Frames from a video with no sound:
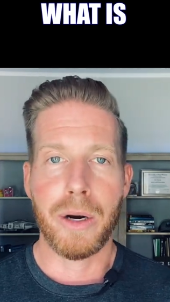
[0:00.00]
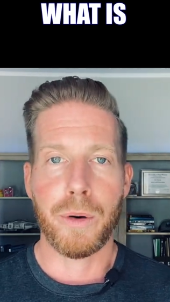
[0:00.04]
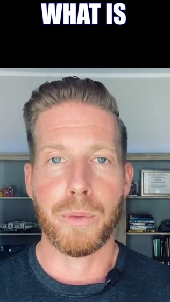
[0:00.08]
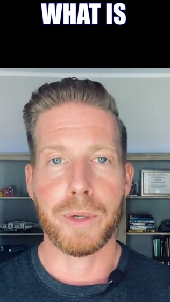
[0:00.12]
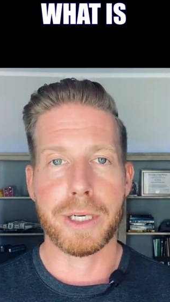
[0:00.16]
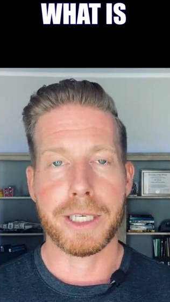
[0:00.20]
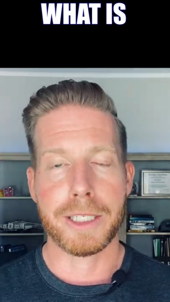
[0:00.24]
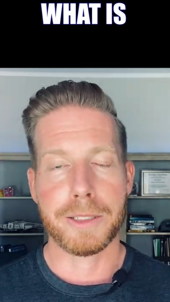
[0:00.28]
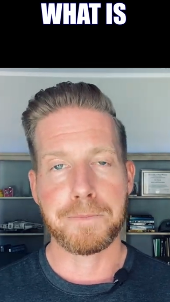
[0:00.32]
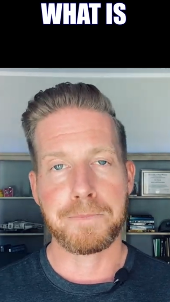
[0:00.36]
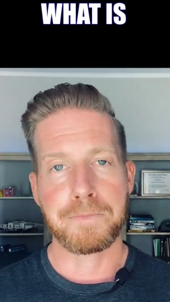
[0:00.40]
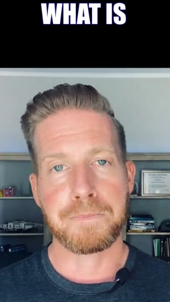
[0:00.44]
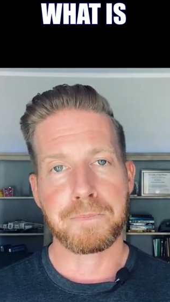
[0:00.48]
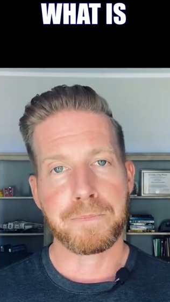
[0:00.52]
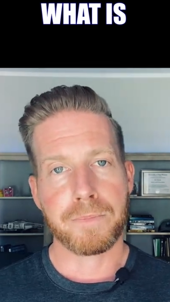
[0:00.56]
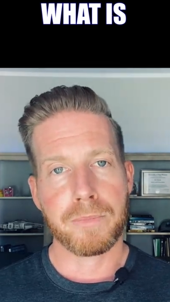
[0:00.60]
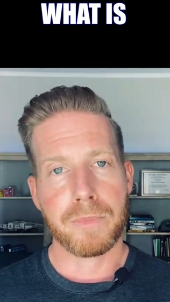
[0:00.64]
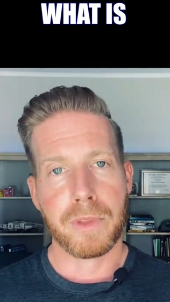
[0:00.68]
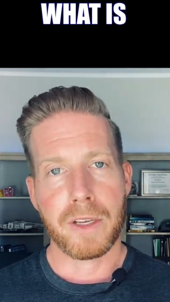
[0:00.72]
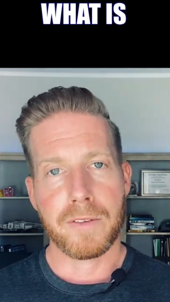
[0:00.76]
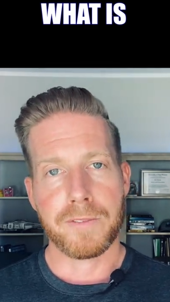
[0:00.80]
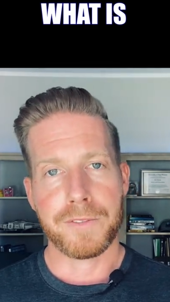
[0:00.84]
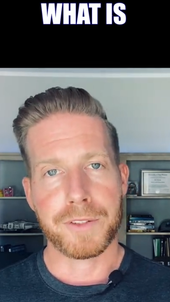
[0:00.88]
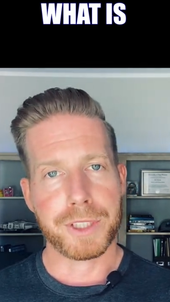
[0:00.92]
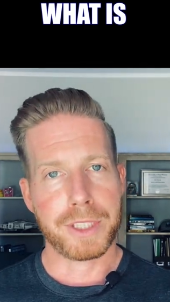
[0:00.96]
Well,
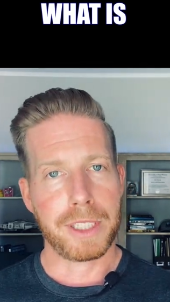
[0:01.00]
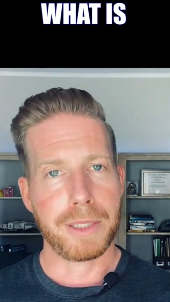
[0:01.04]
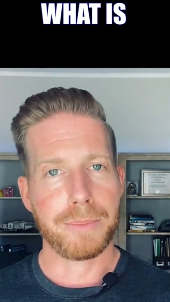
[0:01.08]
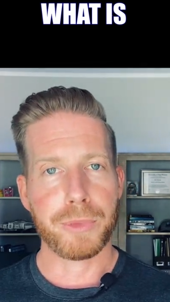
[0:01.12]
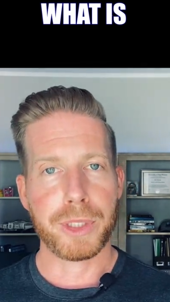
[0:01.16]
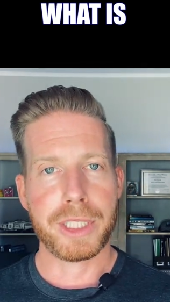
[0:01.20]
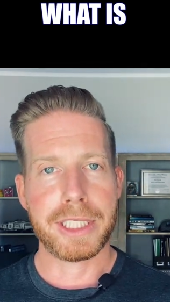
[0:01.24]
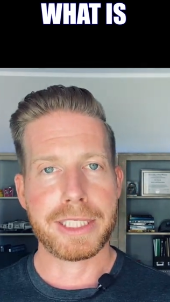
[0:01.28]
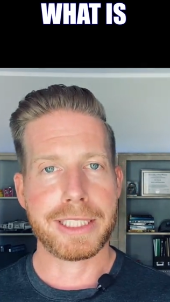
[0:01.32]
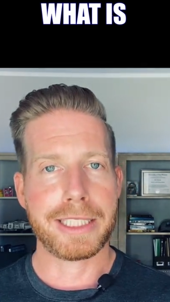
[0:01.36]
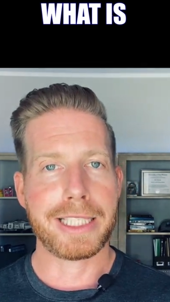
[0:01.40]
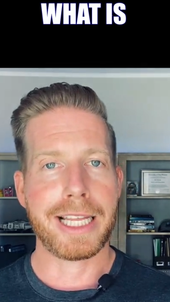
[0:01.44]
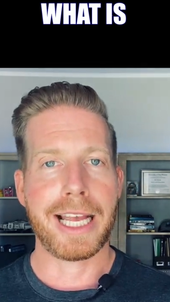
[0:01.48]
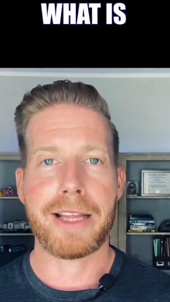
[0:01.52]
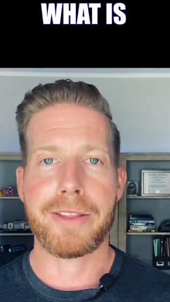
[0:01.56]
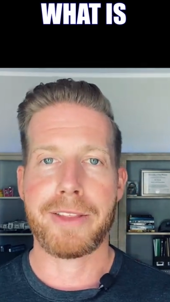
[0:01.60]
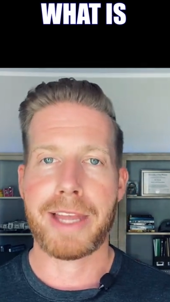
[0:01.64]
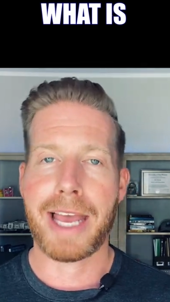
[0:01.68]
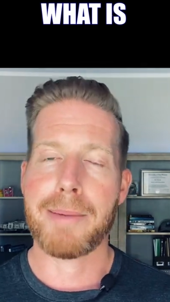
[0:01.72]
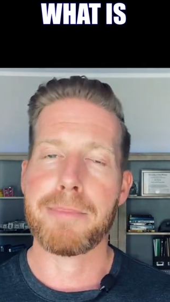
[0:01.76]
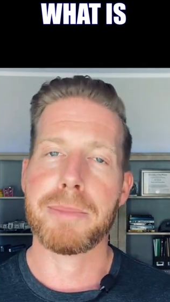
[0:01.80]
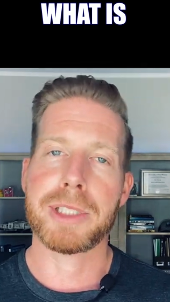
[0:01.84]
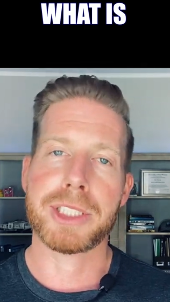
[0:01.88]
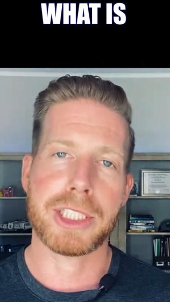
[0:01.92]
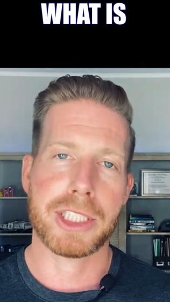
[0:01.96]
for some reason
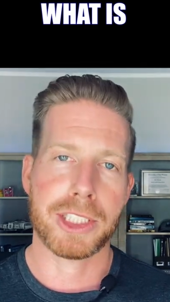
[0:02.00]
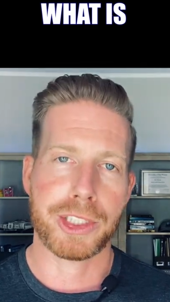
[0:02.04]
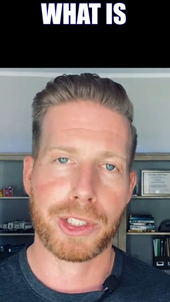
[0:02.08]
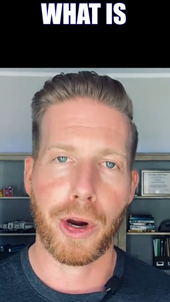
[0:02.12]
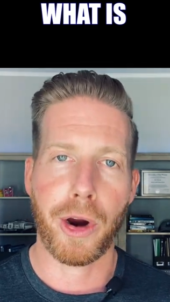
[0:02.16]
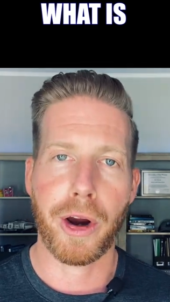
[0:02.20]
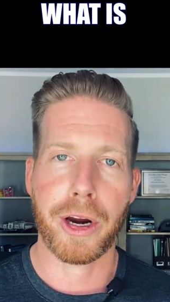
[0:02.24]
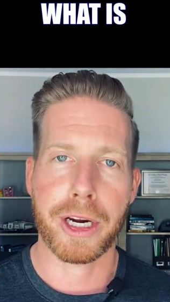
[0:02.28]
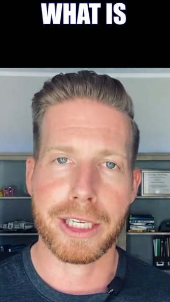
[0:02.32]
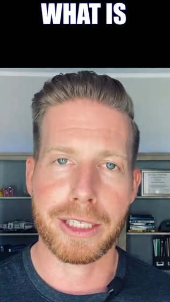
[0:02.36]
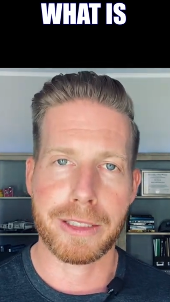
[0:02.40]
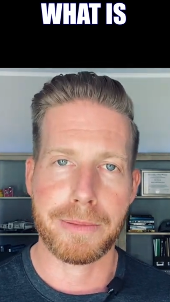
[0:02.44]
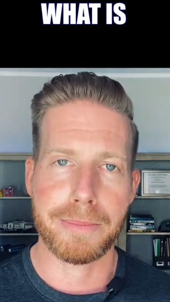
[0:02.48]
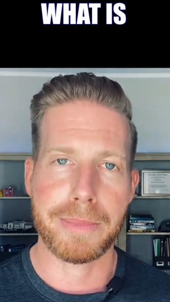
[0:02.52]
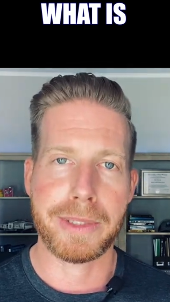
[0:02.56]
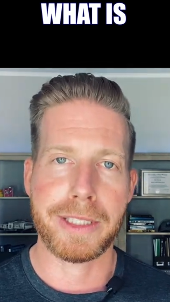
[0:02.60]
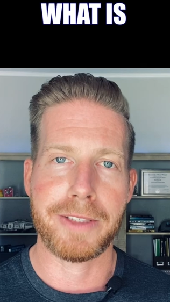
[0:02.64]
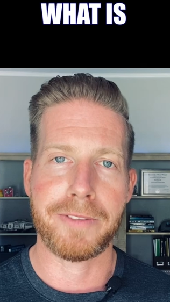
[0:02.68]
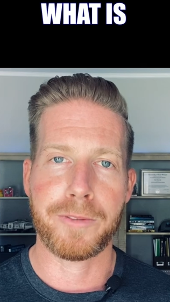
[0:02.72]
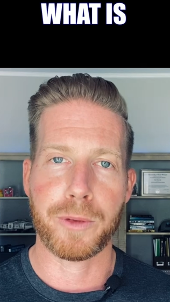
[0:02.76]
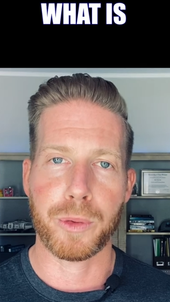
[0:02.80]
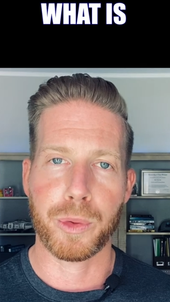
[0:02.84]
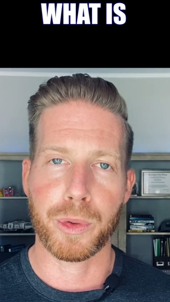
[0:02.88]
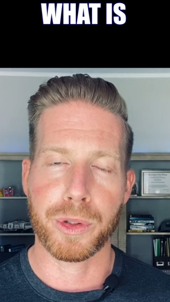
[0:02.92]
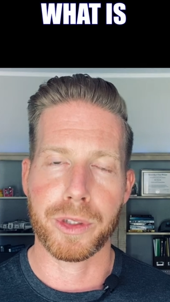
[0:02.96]
that must have targeted me
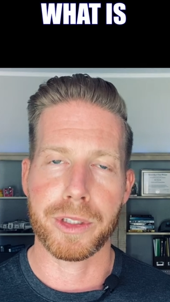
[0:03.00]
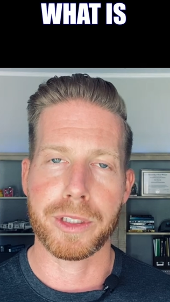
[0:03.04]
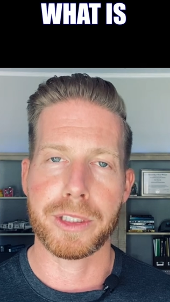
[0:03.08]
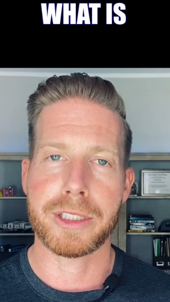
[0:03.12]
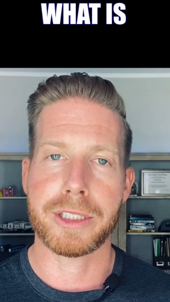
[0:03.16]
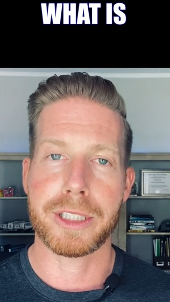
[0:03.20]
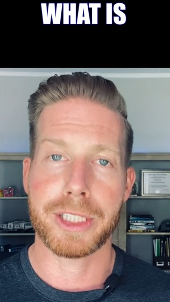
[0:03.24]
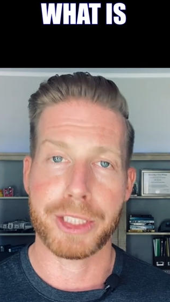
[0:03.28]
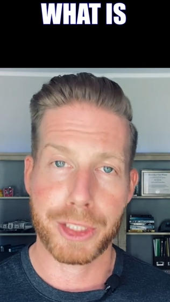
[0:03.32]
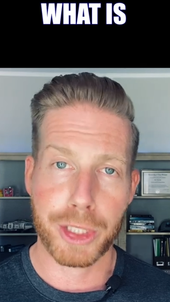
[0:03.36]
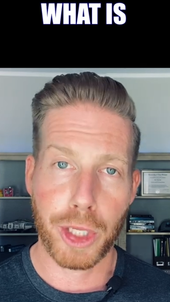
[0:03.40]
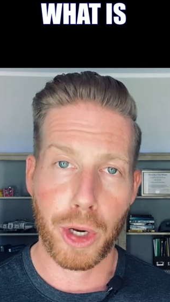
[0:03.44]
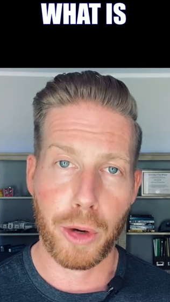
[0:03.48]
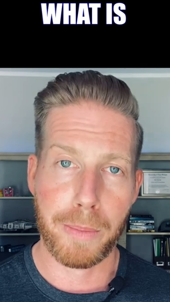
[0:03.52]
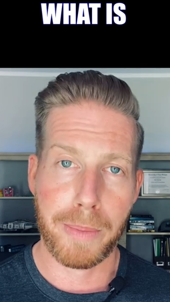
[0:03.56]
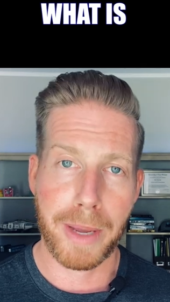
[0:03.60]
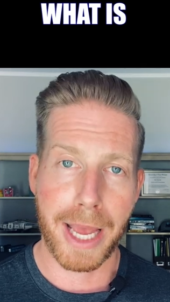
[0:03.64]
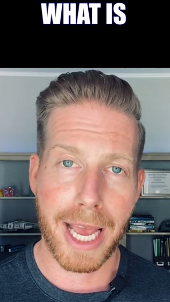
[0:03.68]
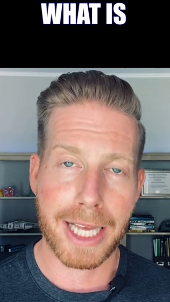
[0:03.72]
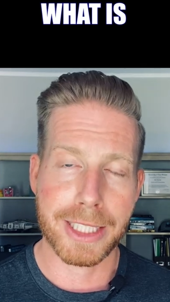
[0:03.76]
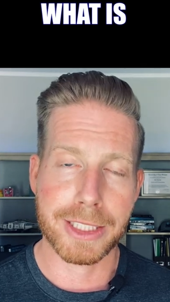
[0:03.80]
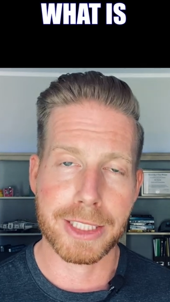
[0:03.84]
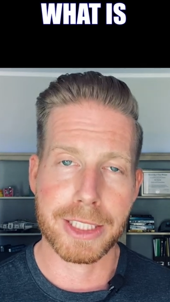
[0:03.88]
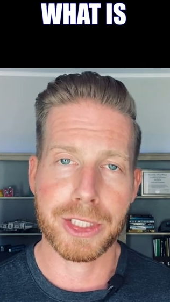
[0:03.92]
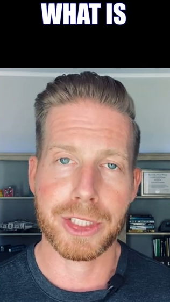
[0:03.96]
for the soap ads.